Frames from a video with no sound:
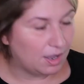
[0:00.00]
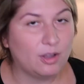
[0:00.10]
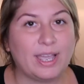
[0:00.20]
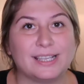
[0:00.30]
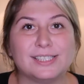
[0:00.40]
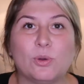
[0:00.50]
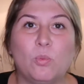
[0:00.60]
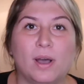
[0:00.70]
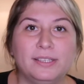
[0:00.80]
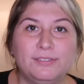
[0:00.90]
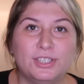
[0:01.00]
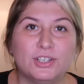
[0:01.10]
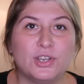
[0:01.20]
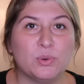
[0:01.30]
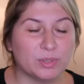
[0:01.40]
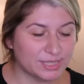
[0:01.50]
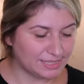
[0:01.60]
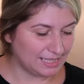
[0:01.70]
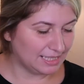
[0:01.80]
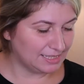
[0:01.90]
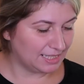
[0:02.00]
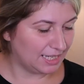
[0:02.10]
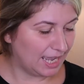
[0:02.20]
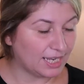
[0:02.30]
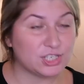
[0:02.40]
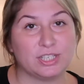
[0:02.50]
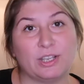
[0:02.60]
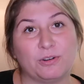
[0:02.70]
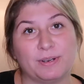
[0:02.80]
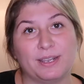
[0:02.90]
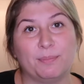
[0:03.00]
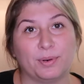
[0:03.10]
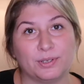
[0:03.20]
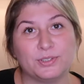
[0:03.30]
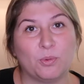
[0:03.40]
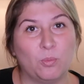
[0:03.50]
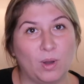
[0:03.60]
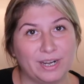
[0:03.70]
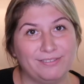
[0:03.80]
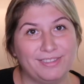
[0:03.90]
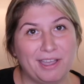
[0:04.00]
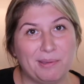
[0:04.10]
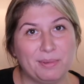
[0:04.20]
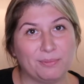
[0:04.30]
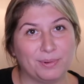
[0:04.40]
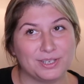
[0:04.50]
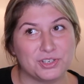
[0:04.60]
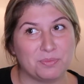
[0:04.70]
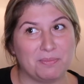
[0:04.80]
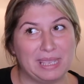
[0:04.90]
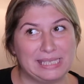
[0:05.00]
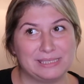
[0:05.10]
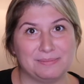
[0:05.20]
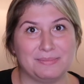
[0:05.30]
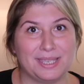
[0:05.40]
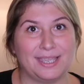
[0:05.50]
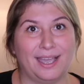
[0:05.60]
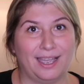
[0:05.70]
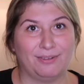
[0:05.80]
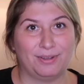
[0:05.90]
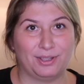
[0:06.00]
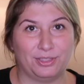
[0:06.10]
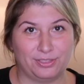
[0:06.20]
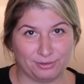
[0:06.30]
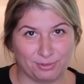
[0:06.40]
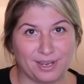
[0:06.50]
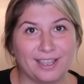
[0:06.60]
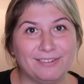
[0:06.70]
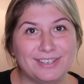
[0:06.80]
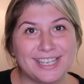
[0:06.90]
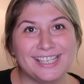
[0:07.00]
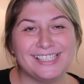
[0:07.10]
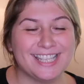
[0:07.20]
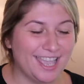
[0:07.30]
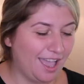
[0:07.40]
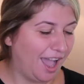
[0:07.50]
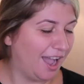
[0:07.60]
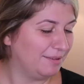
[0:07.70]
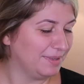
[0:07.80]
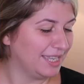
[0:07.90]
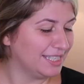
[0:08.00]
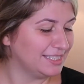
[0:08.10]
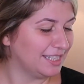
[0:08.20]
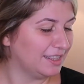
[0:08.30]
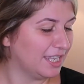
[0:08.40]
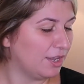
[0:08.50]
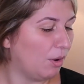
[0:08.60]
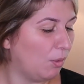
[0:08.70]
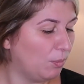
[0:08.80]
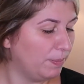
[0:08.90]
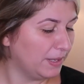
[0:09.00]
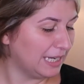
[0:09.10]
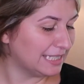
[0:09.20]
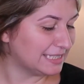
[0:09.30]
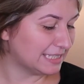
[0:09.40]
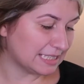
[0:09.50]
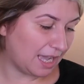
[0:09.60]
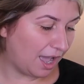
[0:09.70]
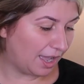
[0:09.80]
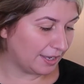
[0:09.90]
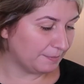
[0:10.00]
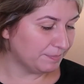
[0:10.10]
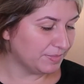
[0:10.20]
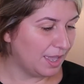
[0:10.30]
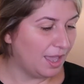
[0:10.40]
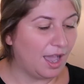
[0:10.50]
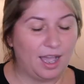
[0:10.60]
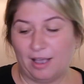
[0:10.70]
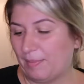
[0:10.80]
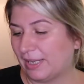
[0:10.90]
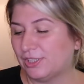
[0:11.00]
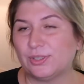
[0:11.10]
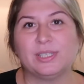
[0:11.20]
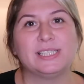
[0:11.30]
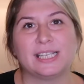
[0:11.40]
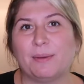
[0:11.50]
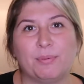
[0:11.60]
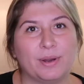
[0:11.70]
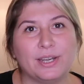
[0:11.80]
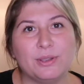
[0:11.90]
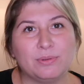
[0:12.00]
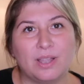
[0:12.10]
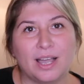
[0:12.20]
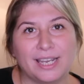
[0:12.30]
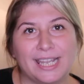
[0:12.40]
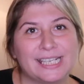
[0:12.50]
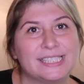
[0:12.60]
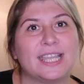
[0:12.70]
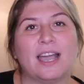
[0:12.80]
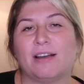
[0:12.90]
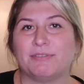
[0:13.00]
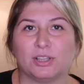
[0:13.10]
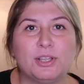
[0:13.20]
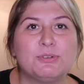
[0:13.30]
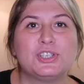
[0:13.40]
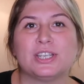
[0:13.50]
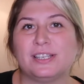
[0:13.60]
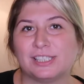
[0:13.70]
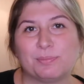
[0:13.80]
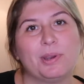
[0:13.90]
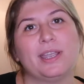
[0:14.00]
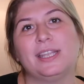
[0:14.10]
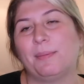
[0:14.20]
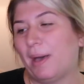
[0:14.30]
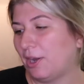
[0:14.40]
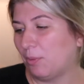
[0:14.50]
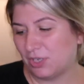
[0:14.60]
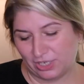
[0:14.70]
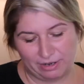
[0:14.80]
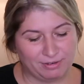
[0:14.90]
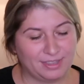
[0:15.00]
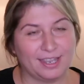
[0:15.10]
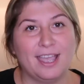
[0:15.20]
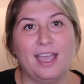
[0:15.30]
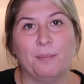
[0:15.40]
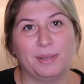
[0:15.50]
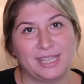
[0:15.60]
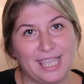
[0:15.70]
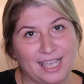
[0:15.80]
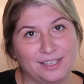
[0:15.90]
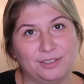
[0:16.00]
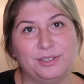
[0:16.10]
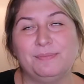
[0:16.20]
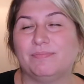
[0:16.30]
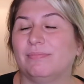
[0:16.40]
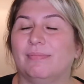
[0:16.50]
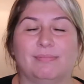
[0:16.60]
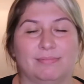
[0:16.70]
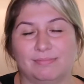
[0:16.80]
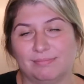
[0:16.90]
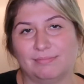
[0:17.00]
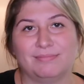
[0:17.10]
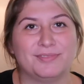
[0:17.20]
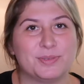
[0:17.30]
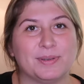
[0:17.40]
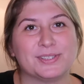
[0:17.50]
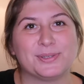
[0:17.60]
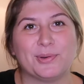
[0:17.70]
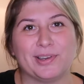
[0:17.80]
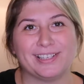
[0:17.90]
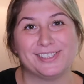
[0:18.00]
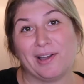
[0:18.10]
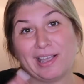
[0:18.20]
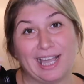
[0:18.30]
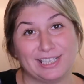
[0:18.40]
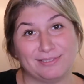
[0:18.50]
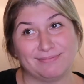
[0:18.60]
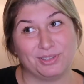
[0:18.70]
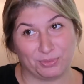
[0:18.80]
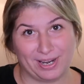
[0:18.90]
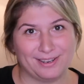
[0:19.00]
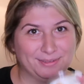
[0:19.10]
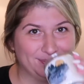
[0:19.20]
Okay, so one of their newer scents, and I actually already burnt one of them, which makes me have 3 of these, is the Open Sky. I saw it's like a brand new line. I guess they have the lotion, the spray, the body wash, and everything, but the candle, it smells so good. So I got 3.